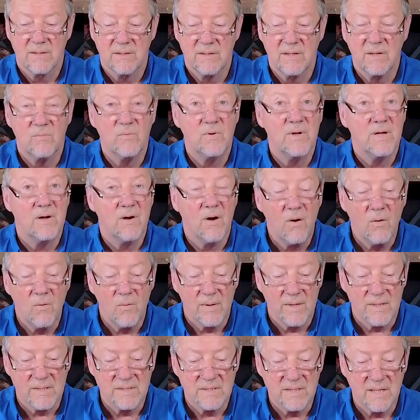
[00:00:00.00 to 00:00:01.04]
that we
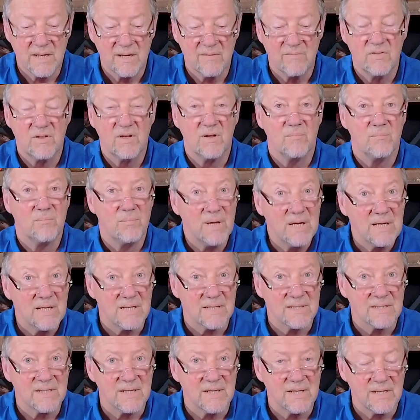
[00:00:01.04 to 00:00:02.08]
always have the
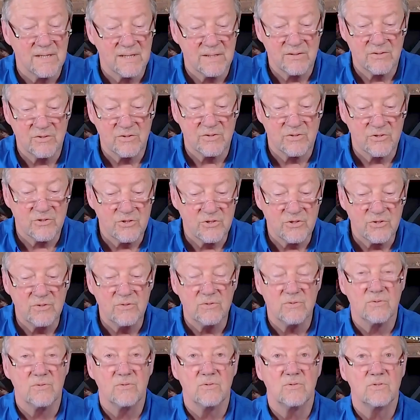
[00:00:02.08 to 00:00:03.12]
ability to
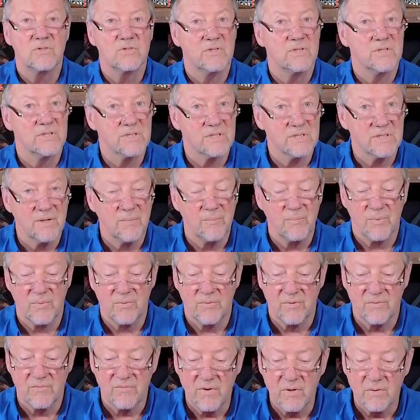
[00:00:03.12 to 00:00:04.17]
choose the simple
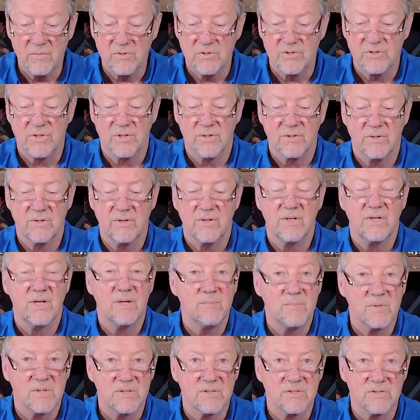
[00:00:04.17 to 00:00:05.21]
devotion
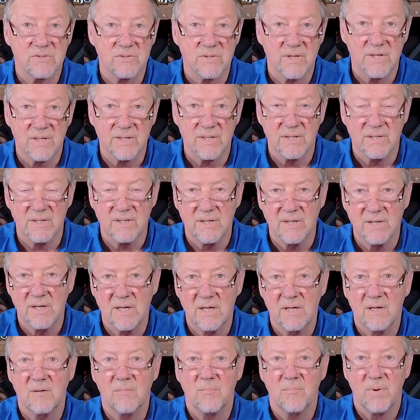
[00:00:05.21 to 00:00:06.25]
demonstrated
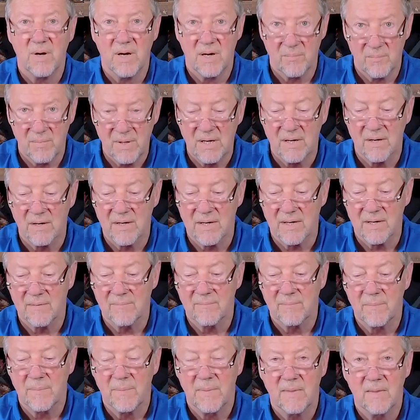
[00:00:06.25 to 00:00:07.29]
by Mary.
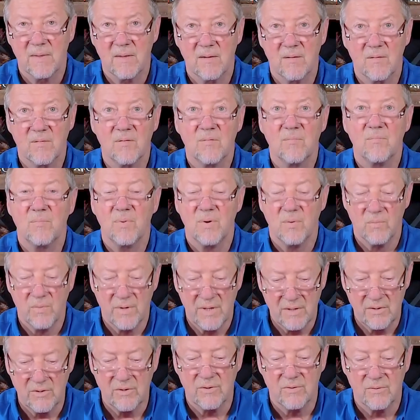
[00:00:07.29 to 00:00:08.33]
But
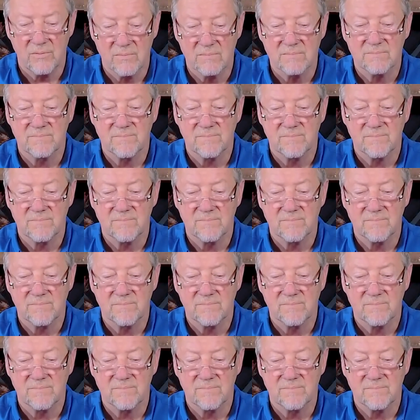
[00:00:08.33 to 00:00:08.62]
we do.